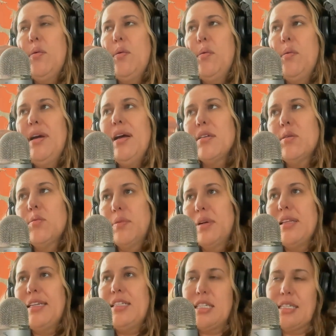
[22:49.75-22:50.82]
we also
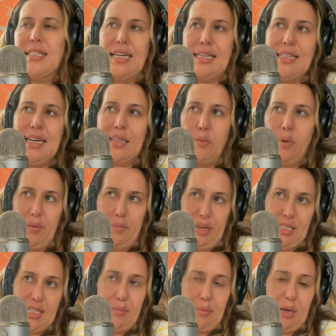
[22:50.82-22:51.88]
really just dissect what it
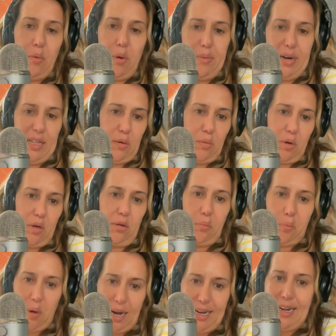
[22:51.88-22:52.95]
means to be a woman in the world
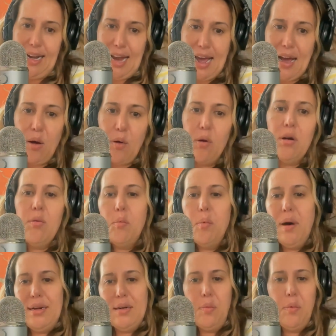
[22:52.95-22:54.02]
right now.
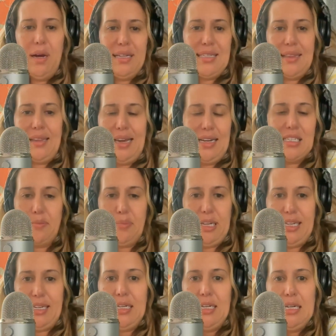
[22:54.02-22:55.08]
What is it like to
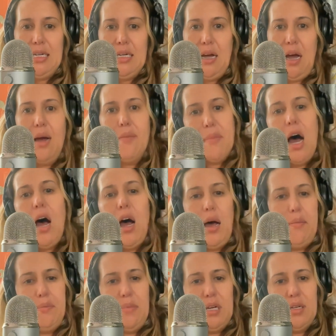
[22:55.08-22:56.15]
be a
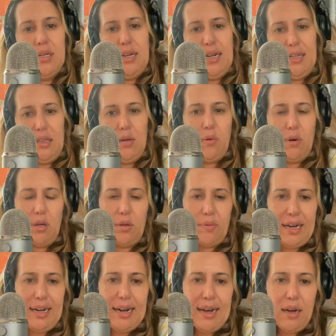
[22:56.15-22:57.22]
mom in the world
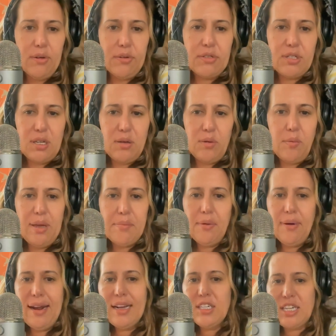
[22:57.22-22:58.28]
right now? So we
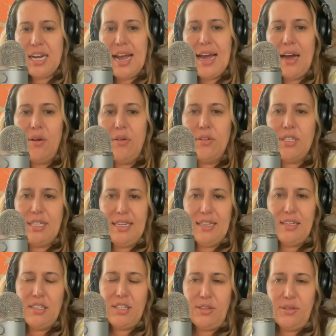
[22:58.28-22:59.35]
branch out
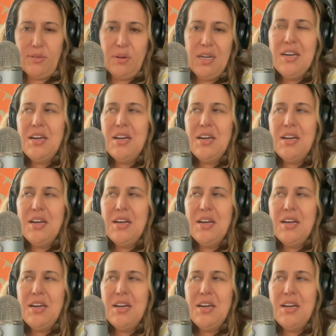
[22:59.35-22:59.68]
into